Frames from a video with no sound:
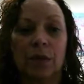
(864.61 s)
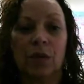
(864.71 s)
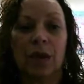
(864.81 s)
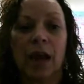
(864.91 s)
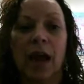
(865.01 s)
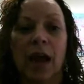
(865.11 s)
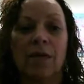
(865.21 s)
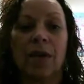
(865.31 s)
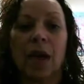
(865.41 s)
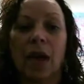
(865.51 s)
You can
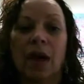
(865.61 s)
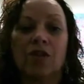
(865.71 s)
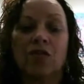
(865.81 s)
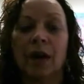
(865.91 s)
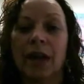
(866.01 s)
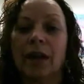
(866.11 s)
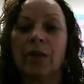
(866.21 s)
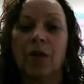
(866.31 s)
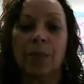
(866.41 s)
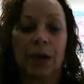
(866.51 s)
have a training
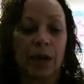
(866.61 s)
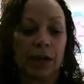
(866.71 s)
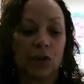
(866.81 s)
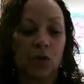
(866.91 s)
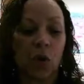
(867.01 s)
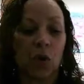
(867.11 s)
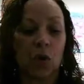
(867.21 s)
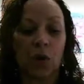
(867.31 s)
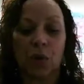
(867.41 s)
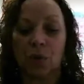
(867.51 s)
group and a control
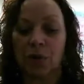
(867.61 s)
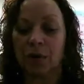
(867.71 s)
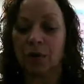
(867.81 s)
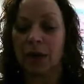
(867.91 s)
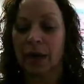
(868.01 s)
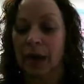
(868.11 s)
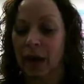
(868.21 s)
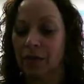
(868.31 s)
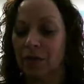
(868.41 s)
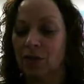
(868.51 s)
group where you look at
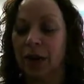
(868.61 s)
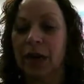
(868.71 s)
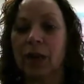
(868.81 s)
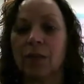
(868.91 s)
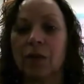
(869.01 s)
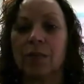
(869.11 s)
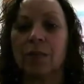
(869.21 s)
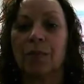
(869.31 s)
how the training group